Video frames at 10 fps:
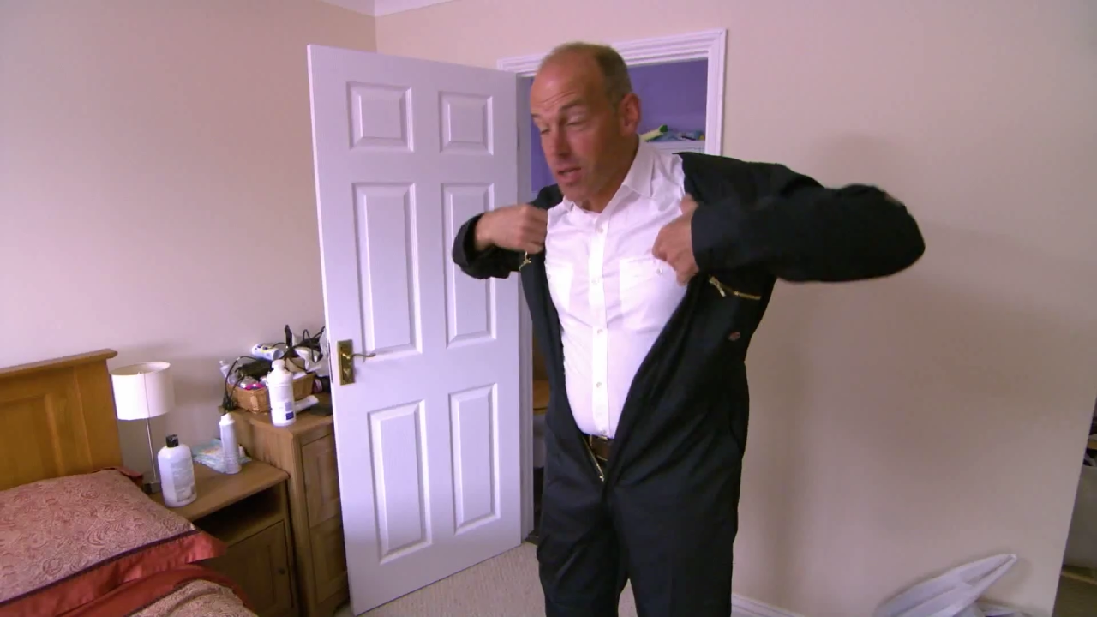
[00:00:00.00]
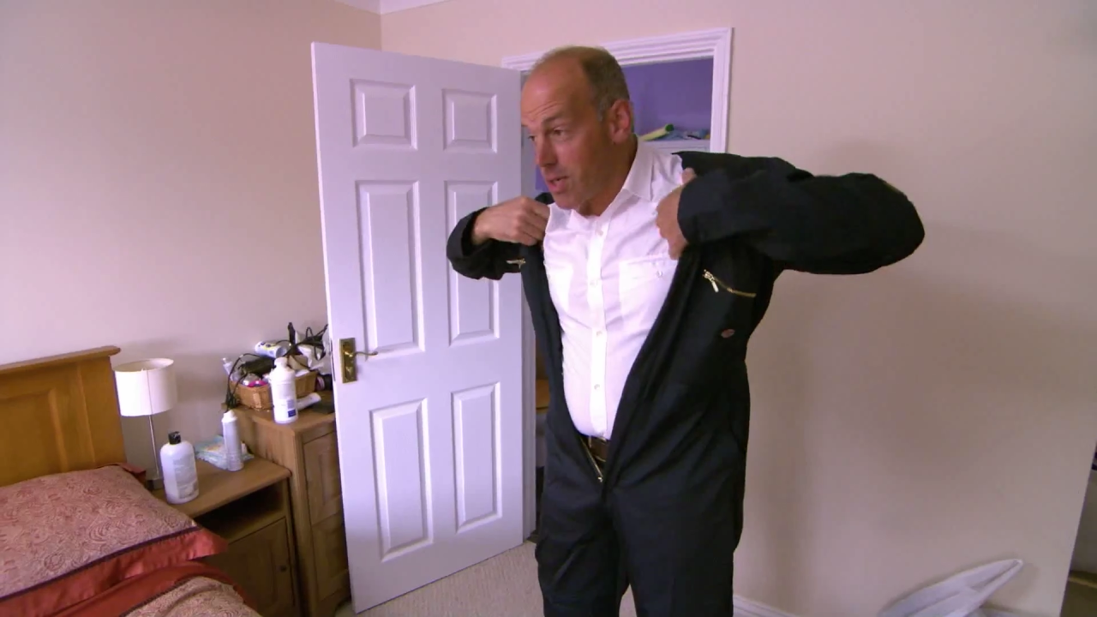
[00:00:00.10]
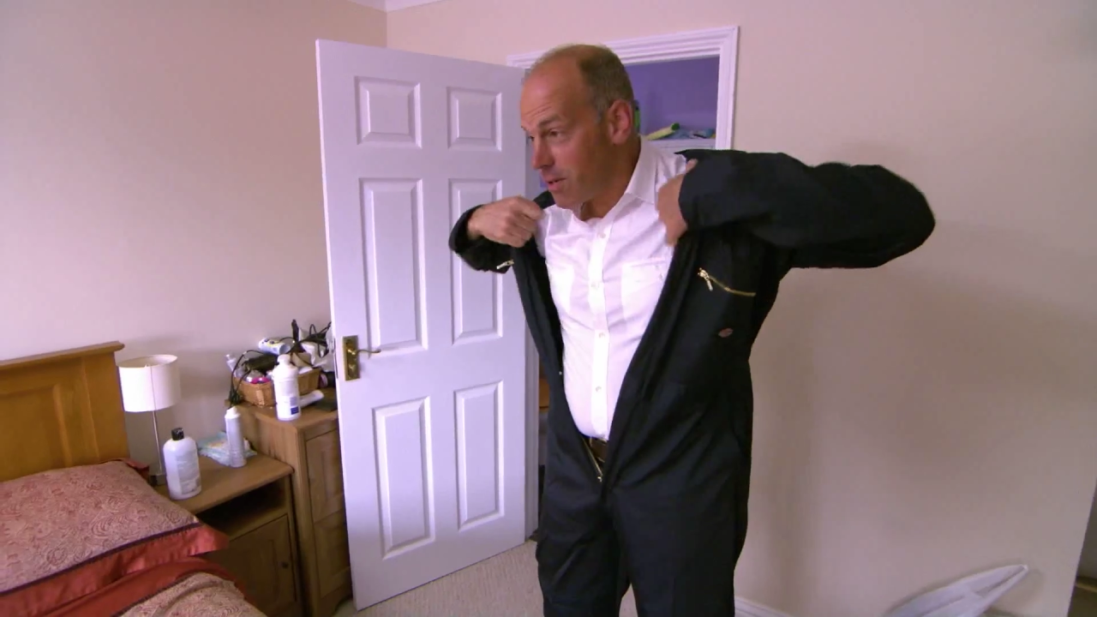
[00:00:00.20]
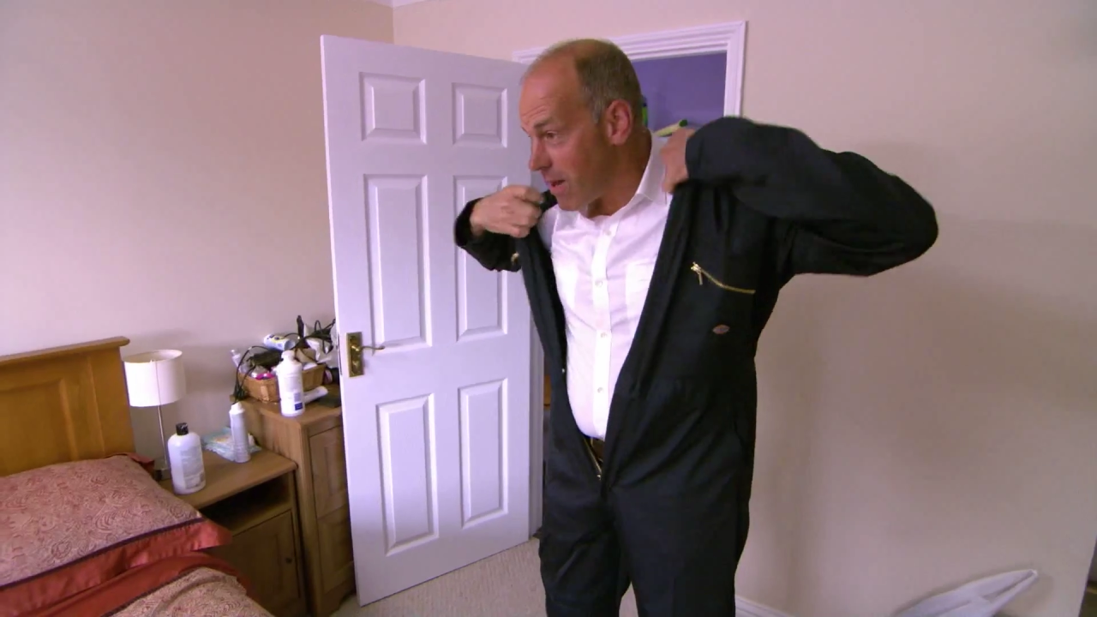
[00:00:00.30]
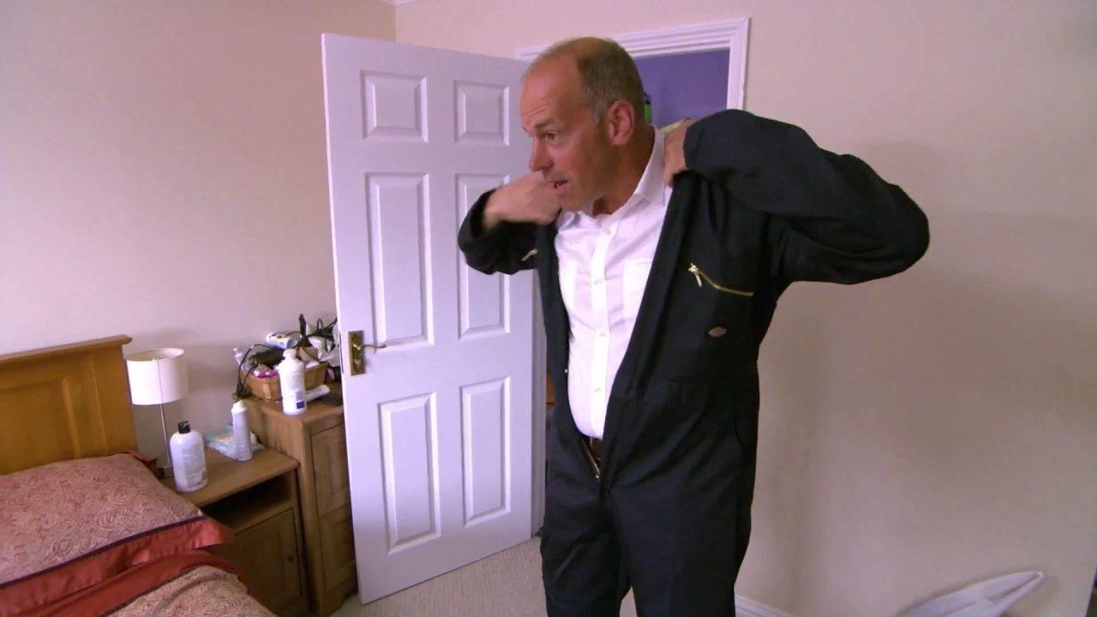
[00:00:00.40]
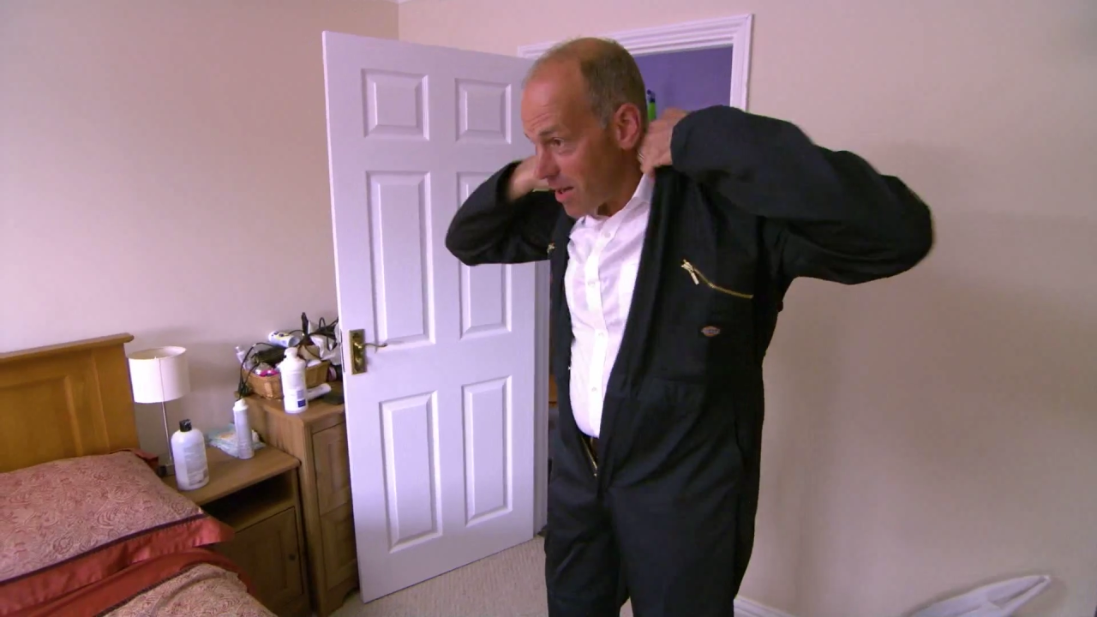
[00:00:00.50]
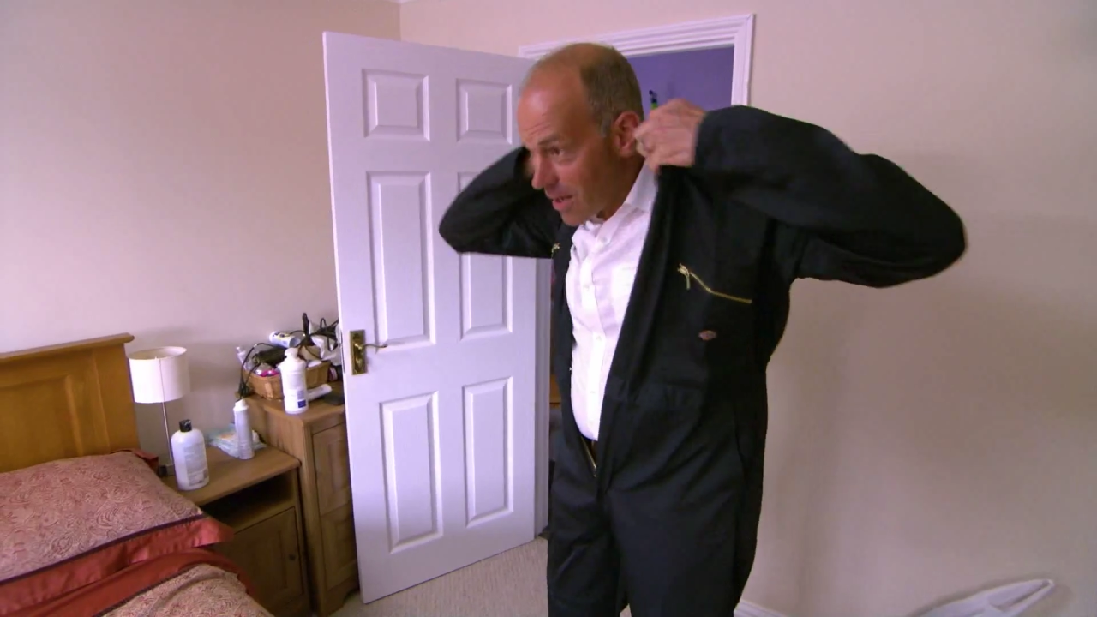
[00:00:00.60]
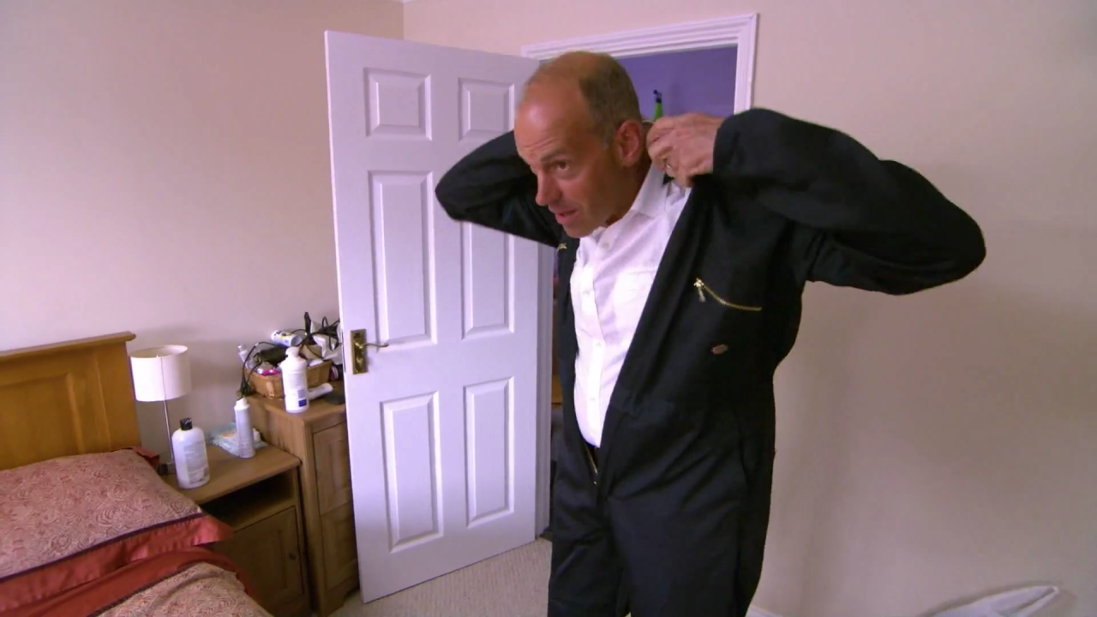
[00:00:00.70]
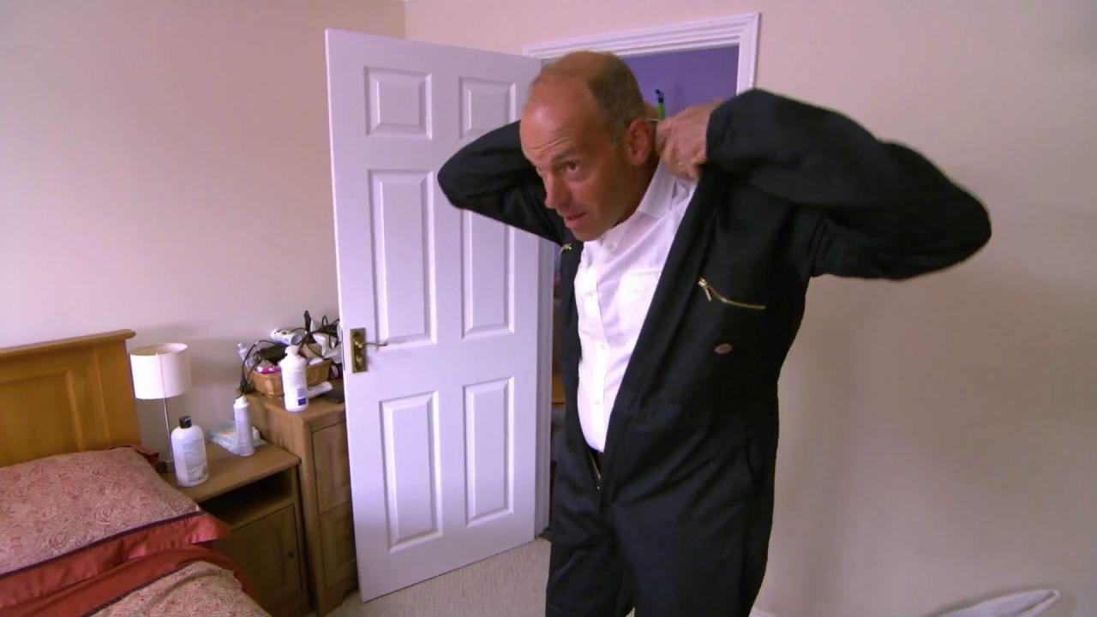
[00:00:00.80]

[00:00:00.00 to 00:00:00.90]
to do around here,